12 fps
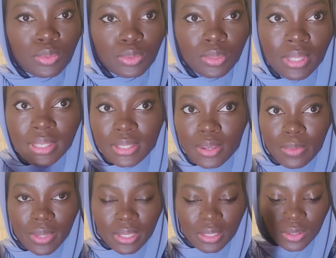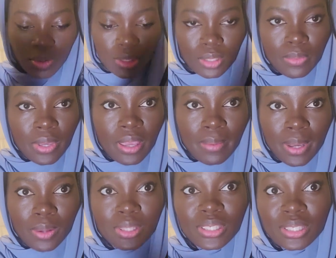Today's topic is going to be
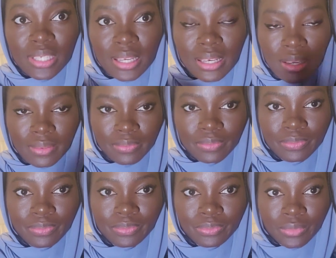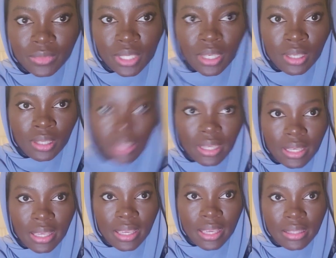about Jannah. Like,
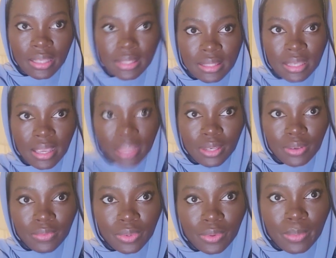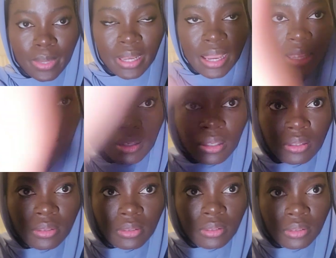again, it's the end of the Ramadan.
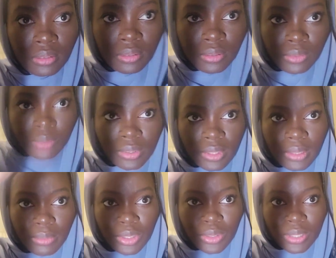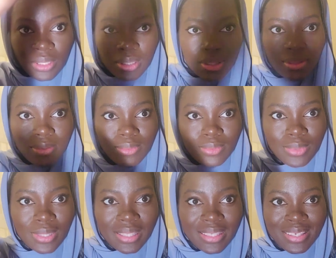Let me just
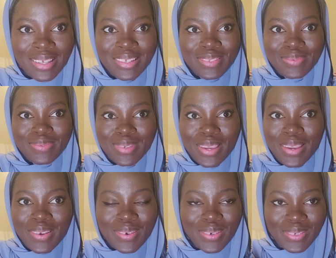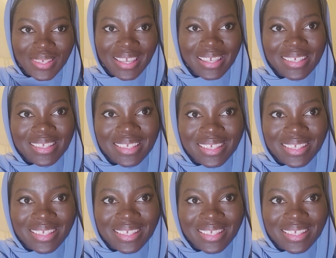quickly. Okay.